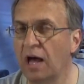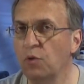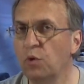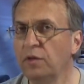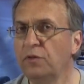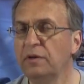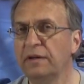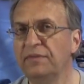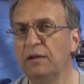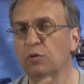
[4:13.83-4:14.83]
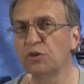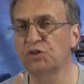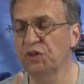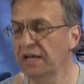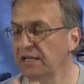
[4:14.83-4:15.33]
I wonder if they will
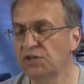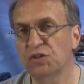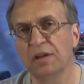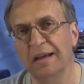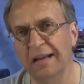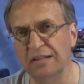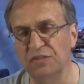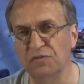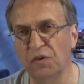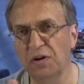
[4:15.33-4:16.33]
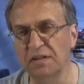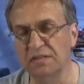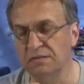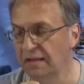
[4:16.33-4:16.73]
change his voice.